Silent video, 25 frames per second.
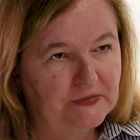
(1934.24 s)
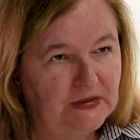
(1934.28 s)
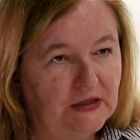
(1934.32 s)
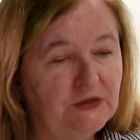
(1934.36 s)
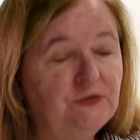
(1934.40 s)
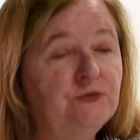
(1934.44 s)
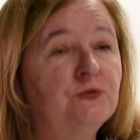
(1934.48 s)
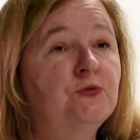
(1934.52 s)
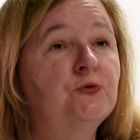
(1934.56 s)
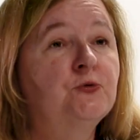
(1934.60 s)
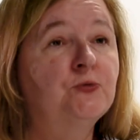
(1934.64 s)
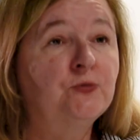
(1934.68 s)

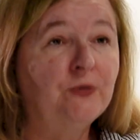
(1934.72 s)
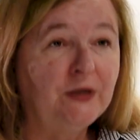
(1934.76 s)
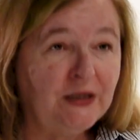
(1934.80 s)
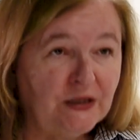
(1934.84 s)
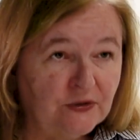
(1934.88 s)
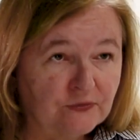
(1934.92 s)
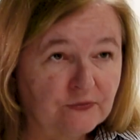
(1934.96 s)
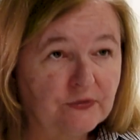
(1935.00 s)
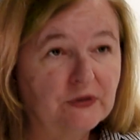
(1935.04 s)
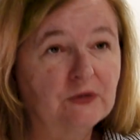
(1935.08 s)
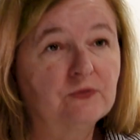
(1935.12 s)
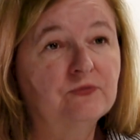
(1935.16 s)
And
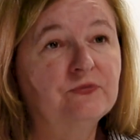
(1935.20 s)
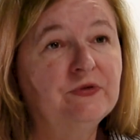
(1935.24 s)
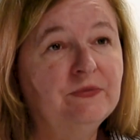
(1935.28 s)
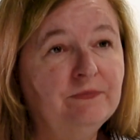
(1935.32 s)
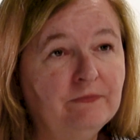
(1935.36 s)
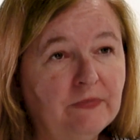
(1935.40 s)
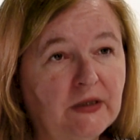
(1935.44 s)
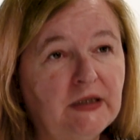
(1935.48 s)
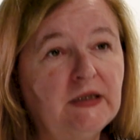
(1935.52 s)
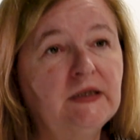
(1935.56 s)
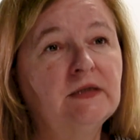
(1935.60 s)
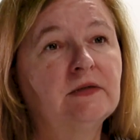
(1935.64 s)
Ukraine will
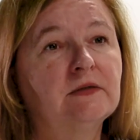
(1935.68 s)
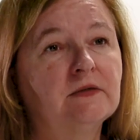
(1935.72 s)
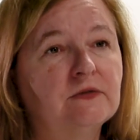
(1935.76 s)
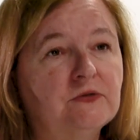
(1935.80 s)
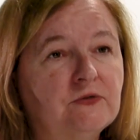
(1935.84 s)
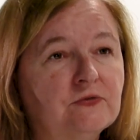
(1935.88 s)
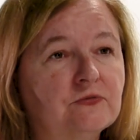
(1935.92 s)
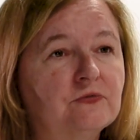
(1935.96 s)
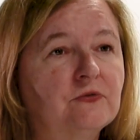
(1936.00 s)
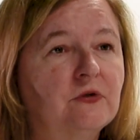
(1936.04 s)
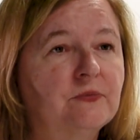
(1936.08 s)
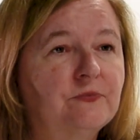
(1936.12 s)
remain a
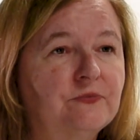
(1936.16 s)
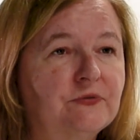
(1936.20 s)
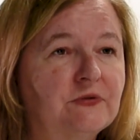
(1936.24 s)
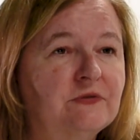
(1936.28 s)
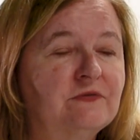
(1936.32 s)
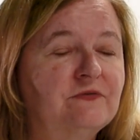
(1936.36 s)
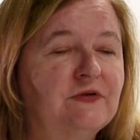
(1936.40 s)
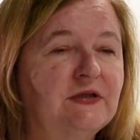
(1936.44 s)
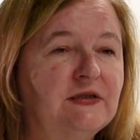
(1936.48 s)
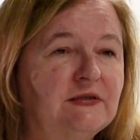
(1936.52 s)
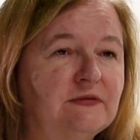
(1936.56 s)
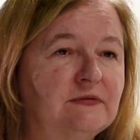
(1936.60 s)

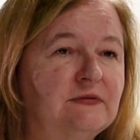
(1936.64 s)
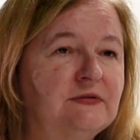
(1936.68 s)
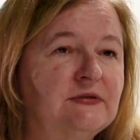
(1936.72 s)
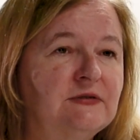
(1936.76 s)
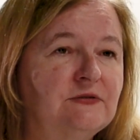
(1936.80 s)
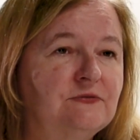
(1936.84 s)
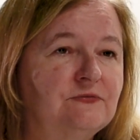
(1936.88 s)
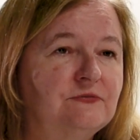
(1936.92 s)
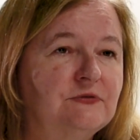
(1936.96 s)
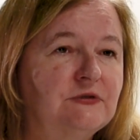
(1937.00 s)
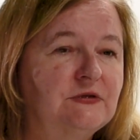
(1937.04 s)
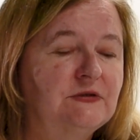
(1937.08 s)
European vital
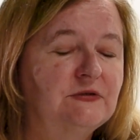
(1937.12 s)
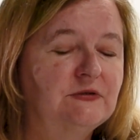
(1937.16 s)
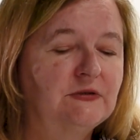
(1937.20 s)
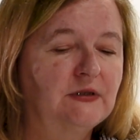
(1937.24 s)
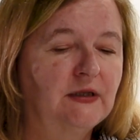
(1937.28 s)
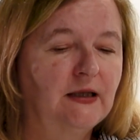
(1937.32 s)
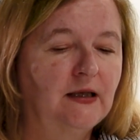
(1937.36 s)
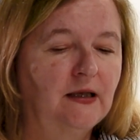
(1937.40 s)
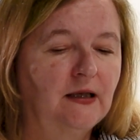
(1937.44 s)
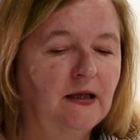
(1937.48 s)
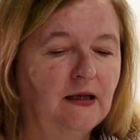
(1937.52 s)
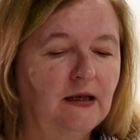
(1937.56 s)
interest
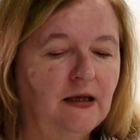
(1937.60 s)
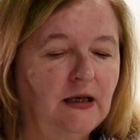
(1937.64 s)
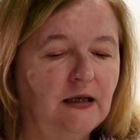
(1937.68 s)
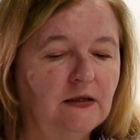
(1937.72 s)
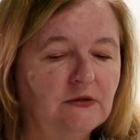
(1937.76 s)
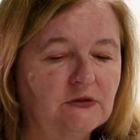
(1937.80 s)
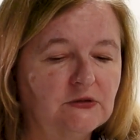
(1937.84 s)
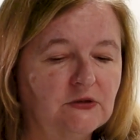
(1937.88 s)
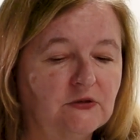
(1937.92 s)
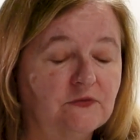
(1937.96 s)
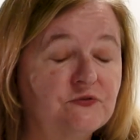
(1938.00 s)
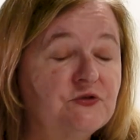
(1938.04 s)

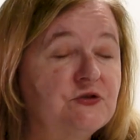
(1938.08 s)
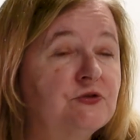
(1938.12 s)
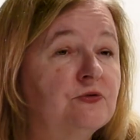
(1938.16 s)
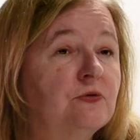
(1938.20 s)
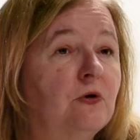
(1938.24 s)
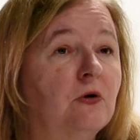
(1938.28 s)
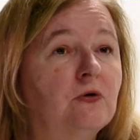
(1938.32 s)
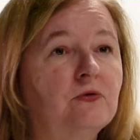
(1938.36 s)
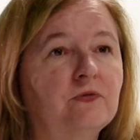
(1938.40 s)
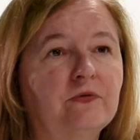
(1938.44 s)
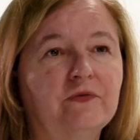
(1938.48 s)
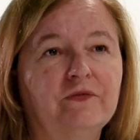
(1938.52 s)
out of
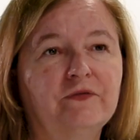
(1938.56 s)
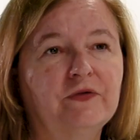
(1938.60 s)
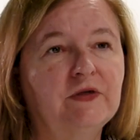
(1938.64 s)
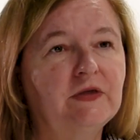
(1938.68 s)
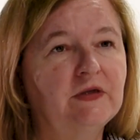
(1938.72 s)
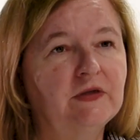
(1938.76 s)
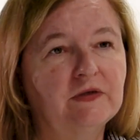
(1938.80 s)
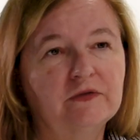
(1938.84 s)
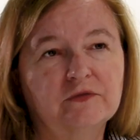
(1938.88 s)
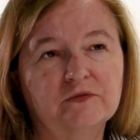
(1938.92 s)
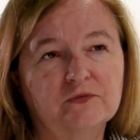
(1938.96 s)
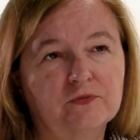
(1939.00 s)
geography,
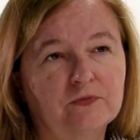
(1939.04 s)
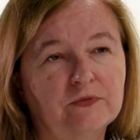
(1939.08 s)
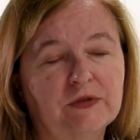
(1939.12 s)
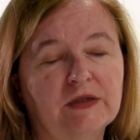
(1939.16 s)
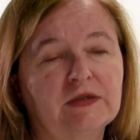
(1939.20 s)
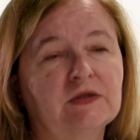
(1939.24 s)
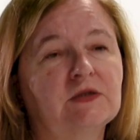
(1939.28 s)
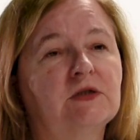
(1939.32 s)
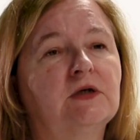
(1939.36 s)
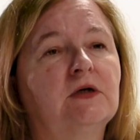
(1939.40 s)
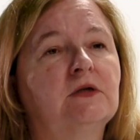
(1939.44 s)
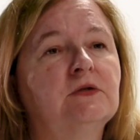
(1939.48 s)
history,
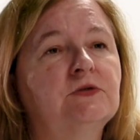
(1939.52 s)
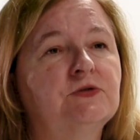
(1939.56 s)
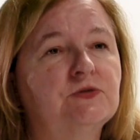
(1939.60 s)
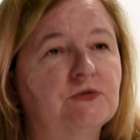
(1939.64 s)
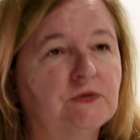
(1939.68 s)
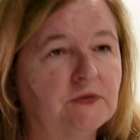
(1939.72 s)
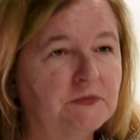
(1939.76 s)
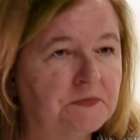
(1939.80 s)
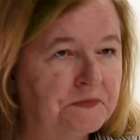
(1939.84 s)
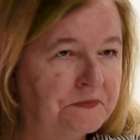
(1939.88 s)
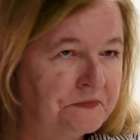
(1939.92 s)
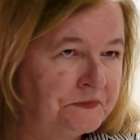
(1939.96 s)
and
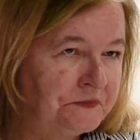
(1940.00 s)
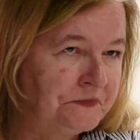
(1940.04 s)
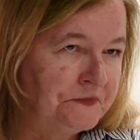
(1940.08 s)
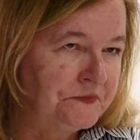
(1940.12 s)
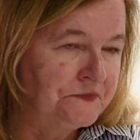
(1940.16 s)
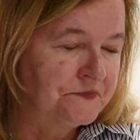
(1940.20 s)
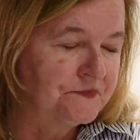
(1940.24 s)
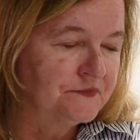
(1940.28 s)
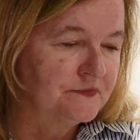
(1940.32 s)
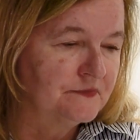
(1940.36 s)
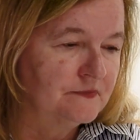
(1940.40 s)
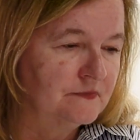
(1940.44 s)
culture.
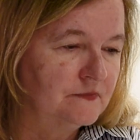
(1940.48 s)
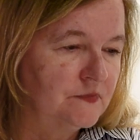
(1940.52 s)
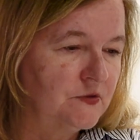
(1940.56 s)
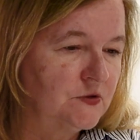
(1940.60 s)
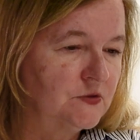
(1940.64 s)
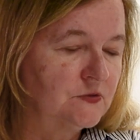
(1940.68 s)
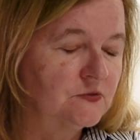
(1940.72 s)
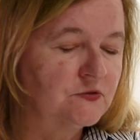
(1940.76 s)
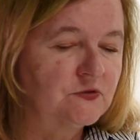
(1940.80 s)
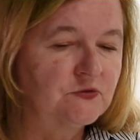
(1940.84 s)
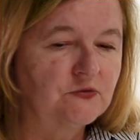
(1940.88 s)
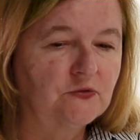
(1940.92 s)

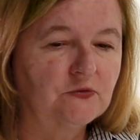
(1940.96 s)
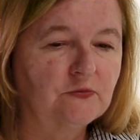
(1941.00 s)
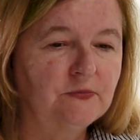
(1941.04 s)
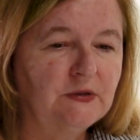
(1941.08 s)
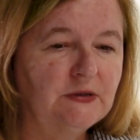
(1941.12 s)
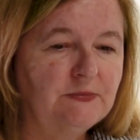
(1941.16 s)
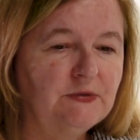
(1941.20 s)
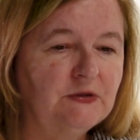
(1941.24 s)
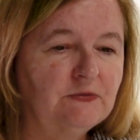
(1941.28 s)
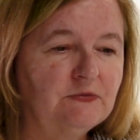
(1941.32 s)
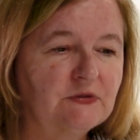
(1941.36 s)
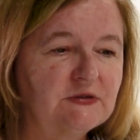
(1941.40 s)
But also
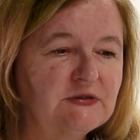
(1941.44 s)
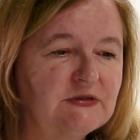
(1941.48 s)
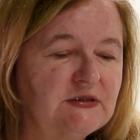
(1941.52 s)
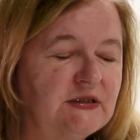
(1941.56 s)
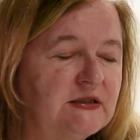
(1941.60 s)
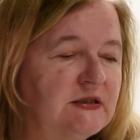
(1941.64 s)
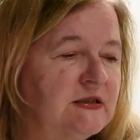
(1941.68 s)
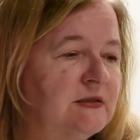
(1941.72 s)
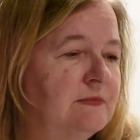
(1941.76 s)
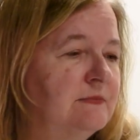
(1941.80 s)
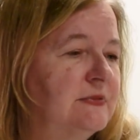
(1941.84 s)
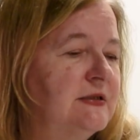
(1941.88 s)
maybe what's
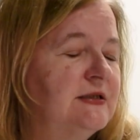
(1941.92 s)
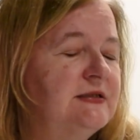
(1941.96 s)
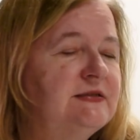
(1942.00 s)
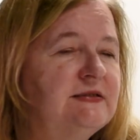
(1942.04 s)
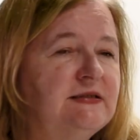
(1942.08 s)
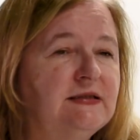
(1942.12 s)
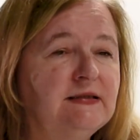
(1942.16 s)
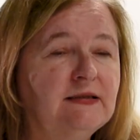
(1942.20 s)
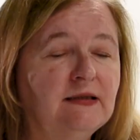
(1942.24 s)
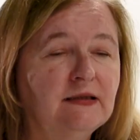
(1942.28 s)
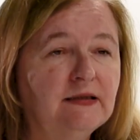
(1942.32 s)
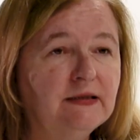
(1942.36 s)
taking
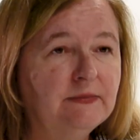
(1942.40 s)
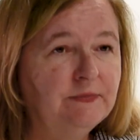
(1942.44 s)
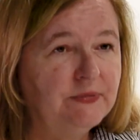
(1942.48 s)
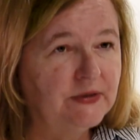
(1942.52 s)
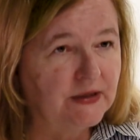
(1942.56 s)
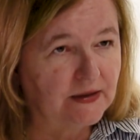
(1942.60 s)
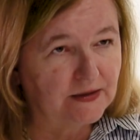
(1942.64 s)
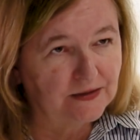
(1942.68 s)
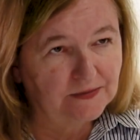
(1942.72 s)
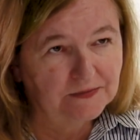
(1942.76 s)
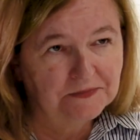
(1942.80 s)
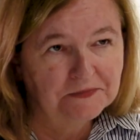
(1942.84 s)
place in
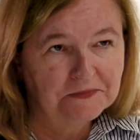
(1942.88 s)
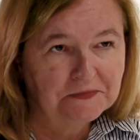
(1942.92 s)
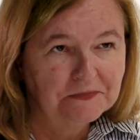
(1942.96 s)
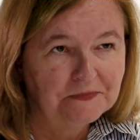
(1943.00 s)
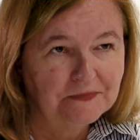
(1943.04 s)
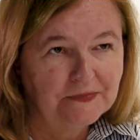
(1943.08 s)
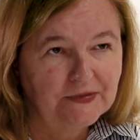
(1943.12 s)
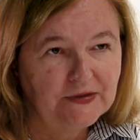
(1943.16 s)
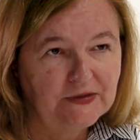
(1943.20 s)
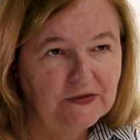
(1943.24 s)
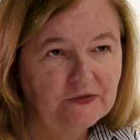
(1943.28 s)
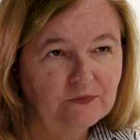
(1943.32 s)
Libya
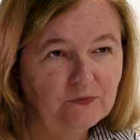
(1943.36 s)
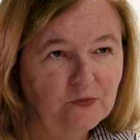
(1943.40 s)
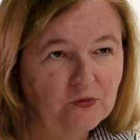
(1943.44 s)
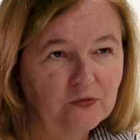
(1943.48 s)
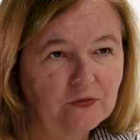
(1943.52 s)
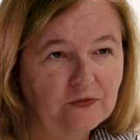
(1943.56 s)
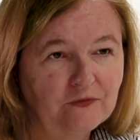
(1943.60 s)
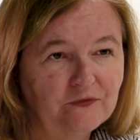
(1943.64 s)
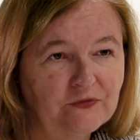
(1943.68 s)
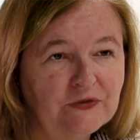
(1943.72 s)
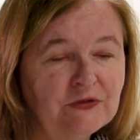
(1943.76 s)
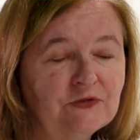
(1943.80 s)
is
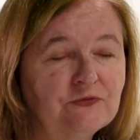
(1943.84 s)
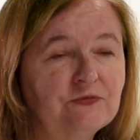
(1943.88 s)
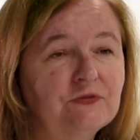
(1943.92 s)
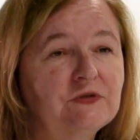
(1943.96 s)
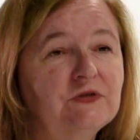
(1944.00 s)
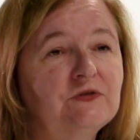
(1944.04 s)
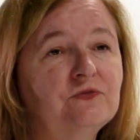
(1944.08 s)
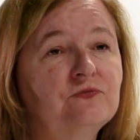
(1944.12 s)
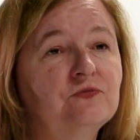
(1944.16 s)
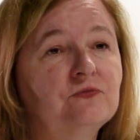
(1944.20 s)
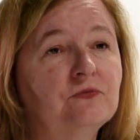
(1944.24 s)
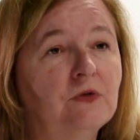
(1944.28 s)
more of
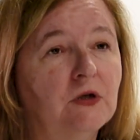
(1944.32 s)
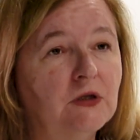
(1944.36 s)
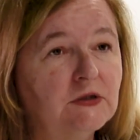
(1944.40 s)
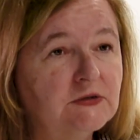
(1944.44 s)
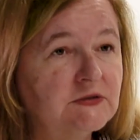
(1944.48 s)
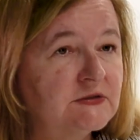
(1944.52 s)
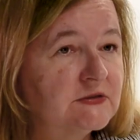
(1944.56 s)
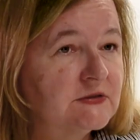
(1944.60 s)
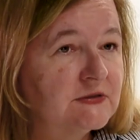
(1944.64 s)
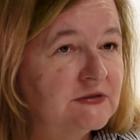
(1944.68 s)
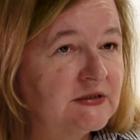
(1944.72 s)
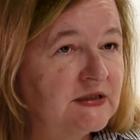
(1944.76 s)
interest to
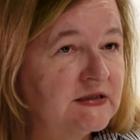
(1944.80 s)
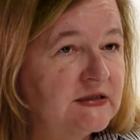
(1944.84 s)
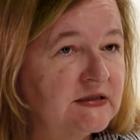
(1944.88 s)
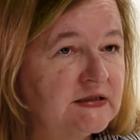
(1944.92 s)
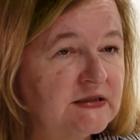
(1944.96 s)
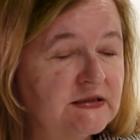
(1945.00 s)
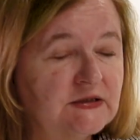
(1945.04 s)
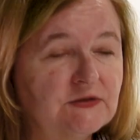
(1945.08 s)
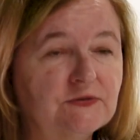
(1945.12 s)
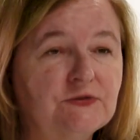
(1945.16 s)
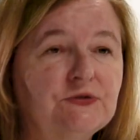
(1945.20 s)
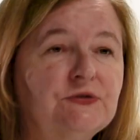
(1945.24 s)
us than it
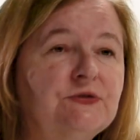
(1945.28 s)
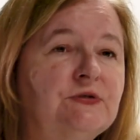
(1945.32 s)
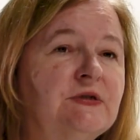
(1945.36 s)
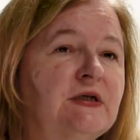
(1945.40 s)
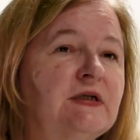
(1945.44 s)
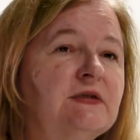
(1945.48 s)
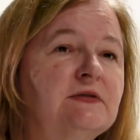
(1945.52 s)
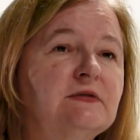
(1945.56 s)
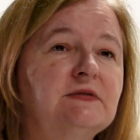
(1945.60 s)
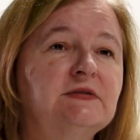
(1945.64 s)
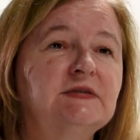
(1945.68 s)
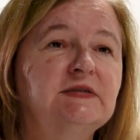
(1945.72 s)
is to the
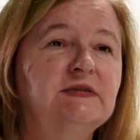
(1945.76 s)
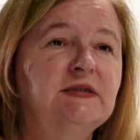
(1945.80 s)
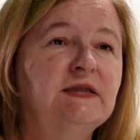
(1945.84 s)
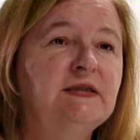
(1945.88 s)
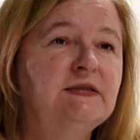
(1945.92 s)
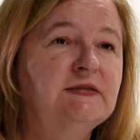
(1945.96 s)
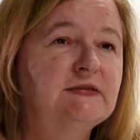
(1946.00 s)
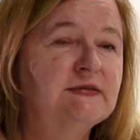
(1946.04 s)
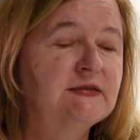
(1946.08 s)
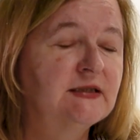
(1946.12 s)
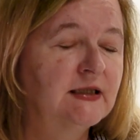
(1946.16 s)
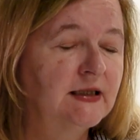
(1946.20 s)
United
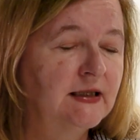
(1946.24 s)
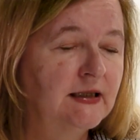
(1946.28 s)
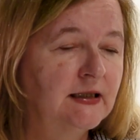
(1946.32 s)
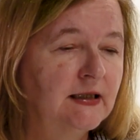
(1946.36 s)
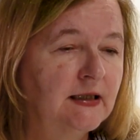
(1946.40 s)
States.